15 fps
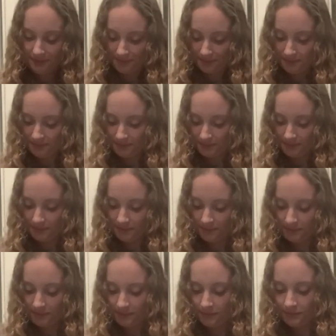
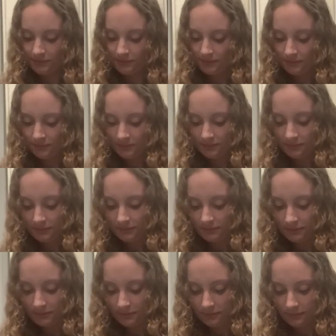
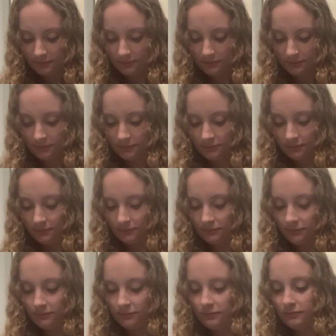
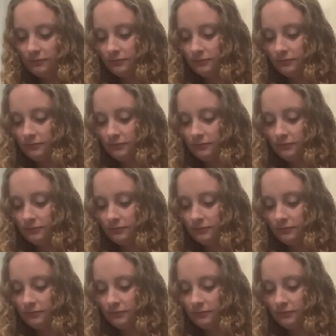Nobody speaks.